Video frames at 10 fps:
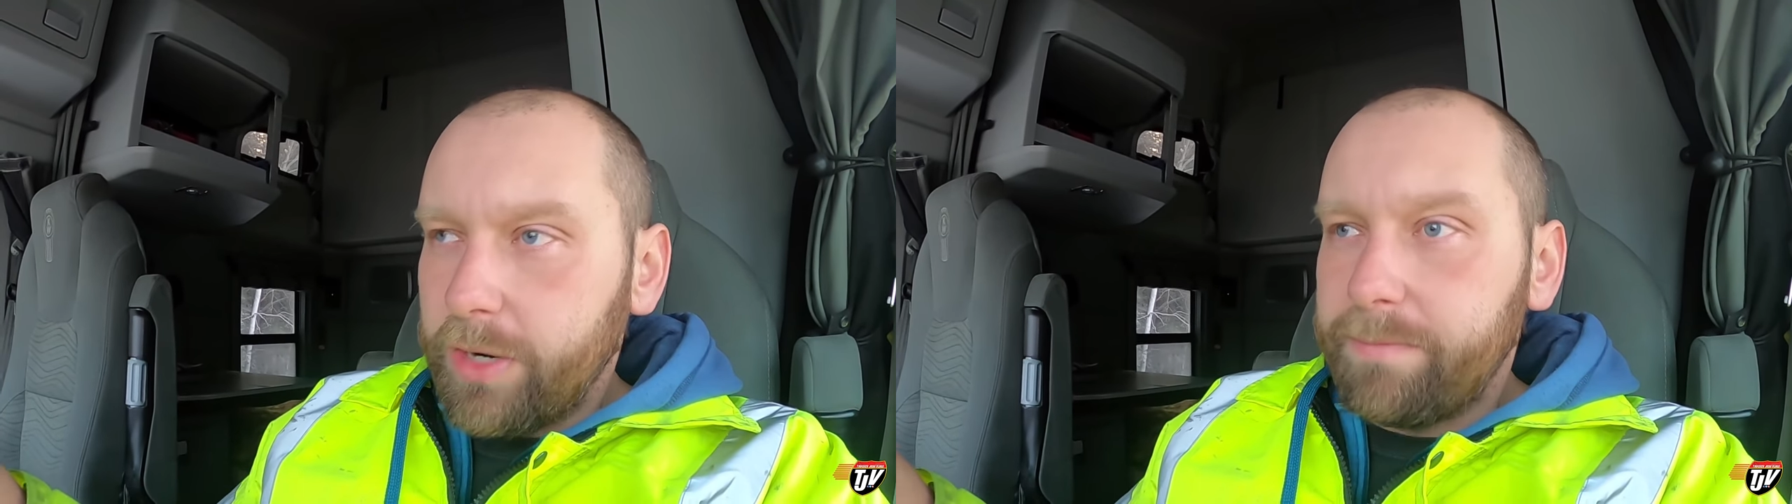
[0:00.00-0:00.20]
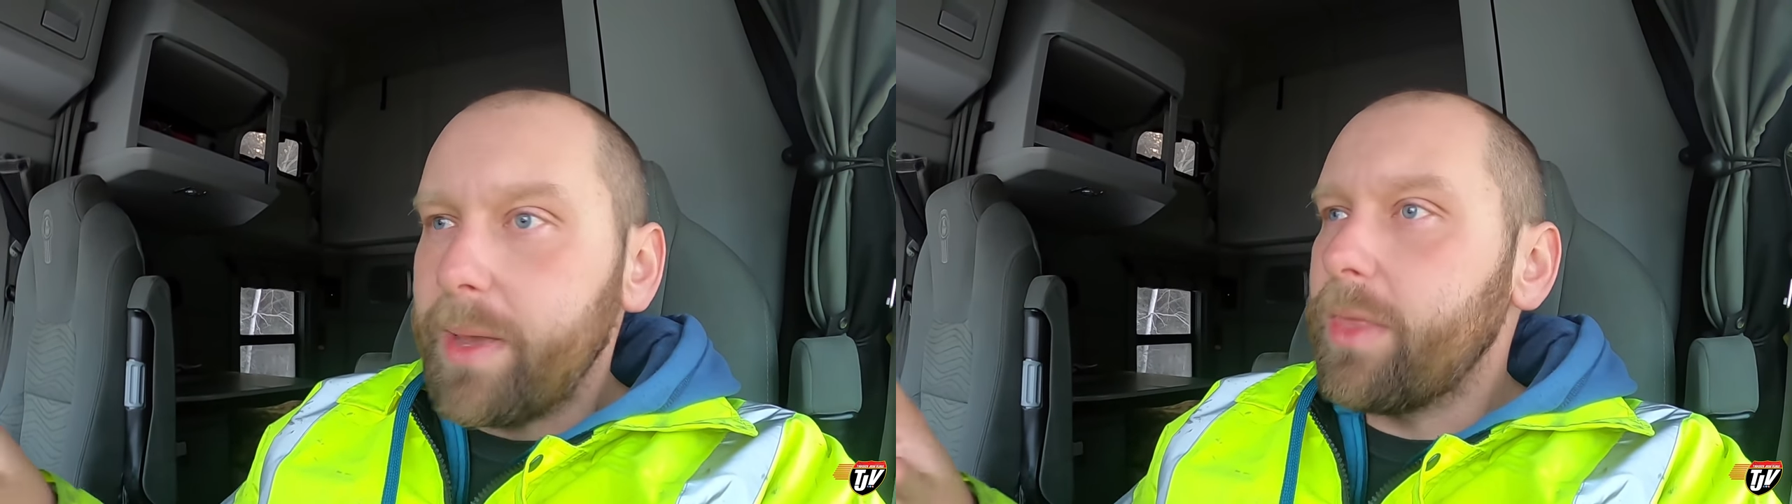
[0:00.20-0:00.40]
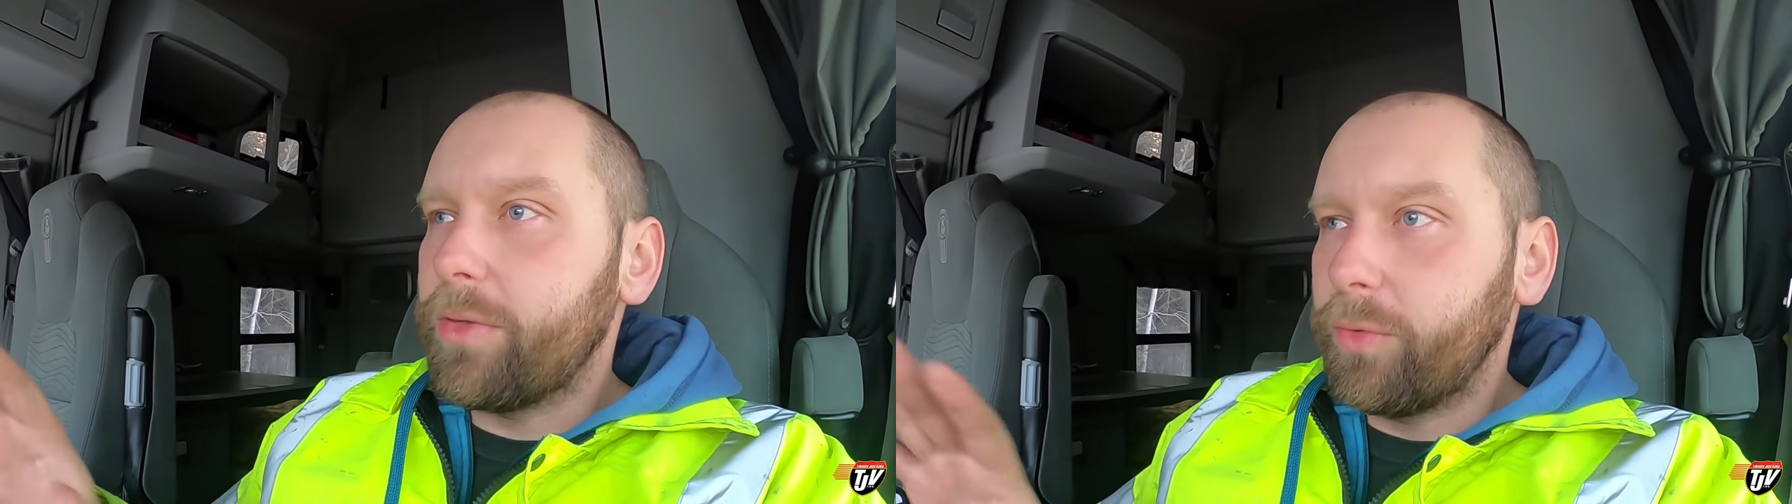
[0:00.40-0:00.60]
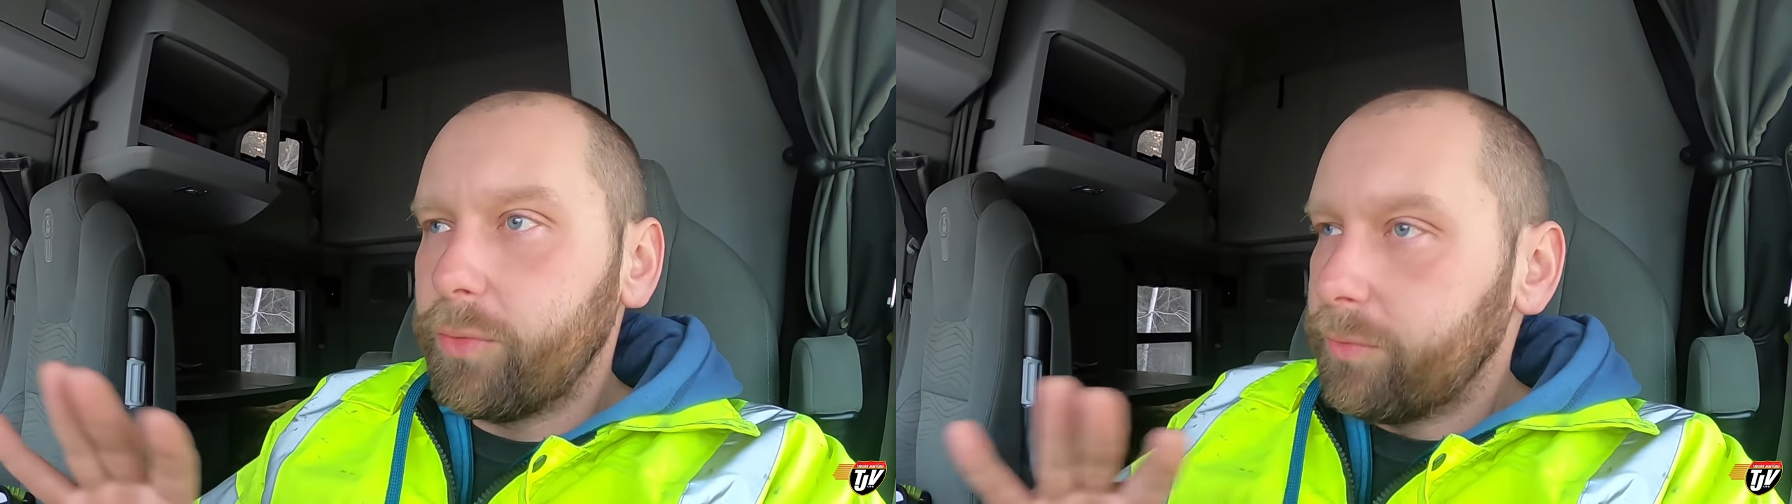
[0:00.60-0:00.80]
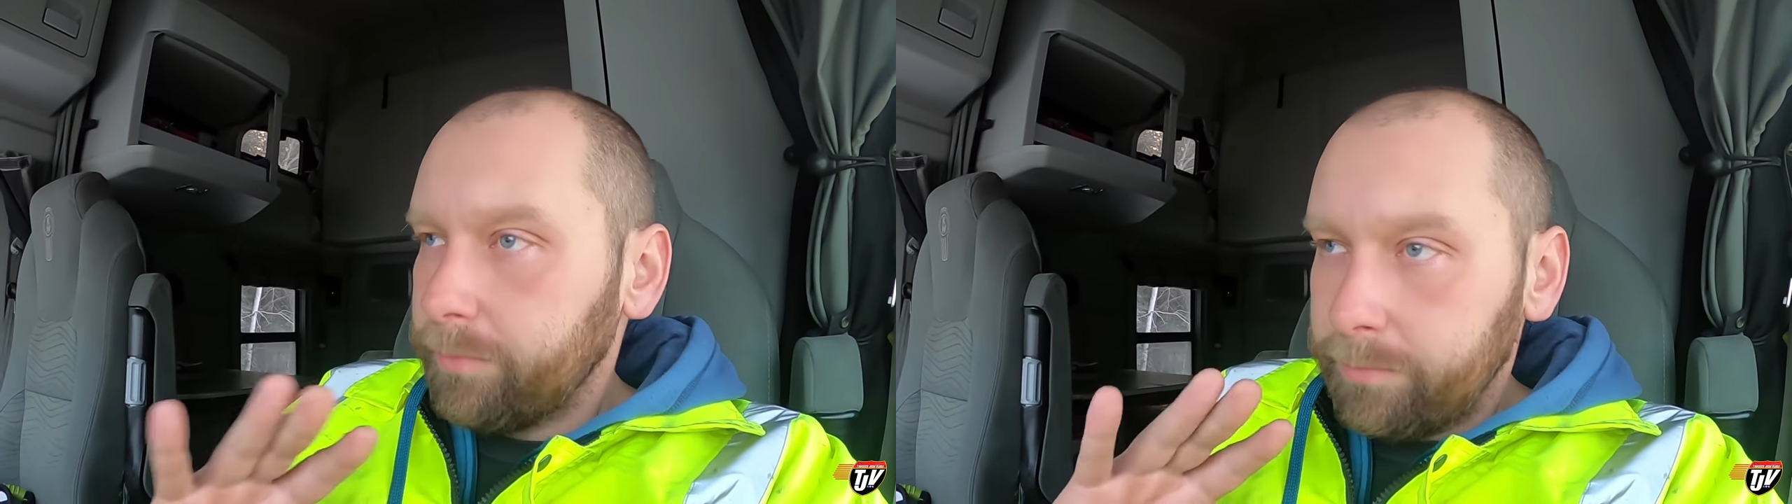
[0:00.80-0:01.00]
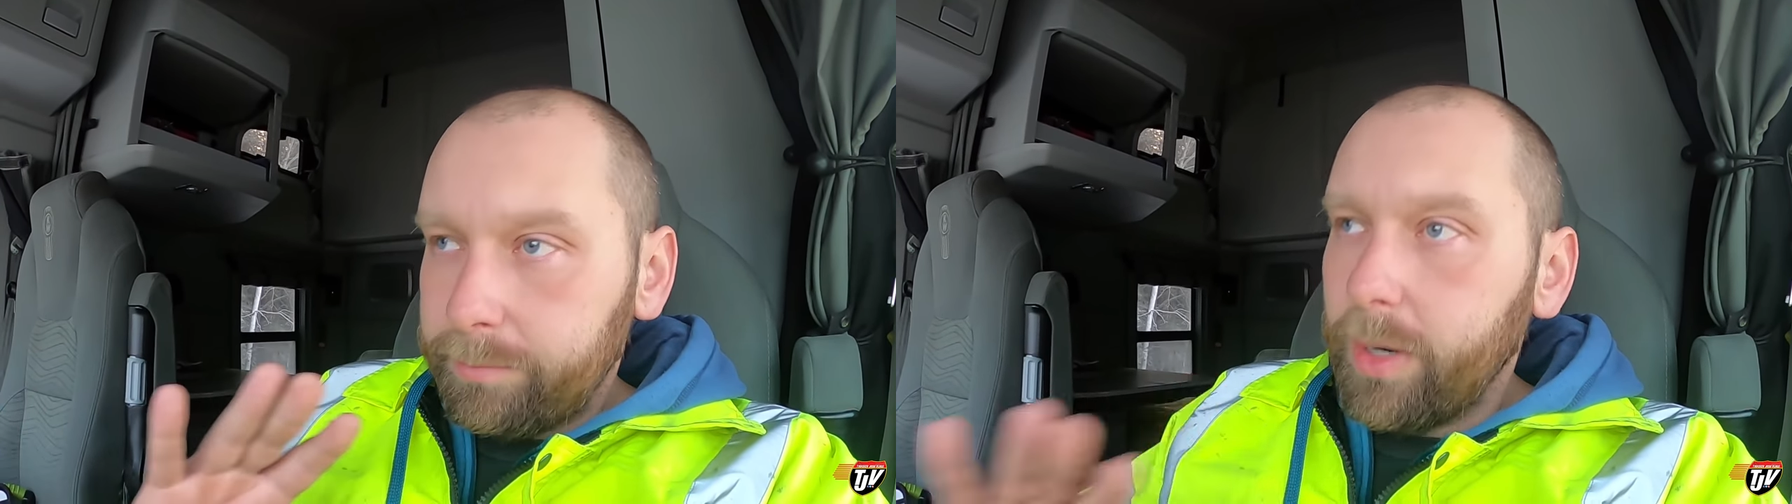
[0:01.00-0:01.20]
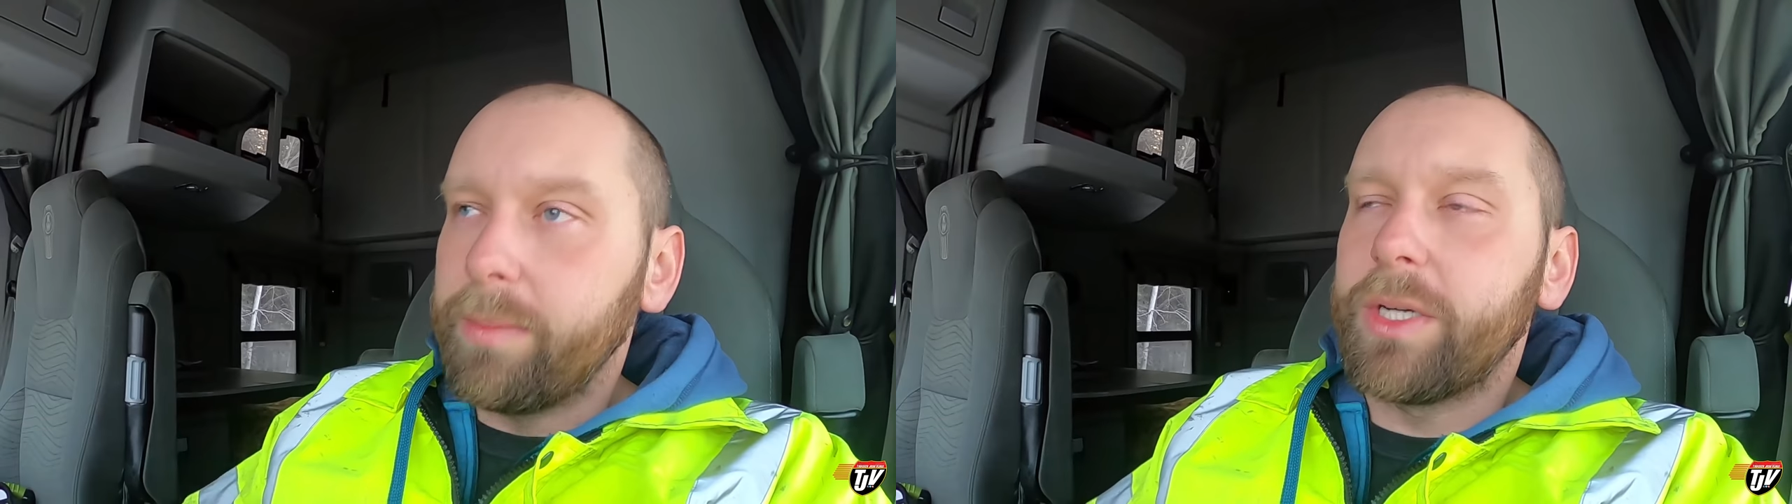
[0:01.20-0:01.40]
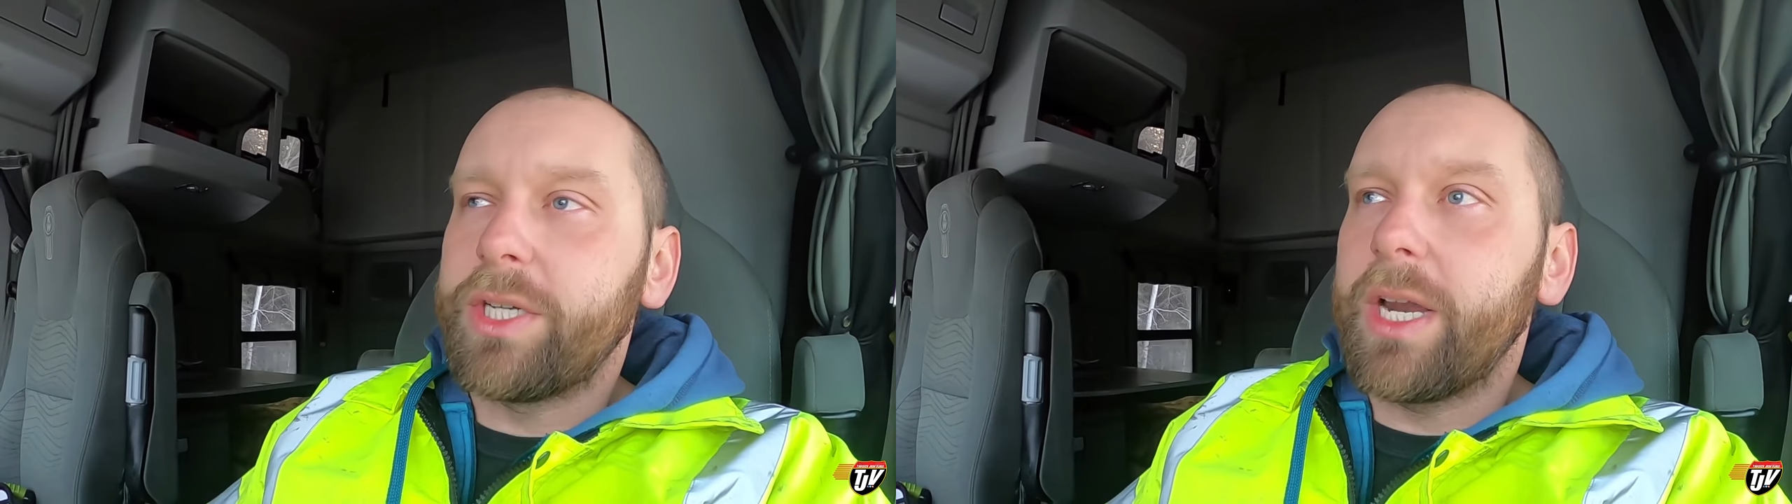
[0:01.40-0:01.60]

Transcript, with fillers: I've been through pretty much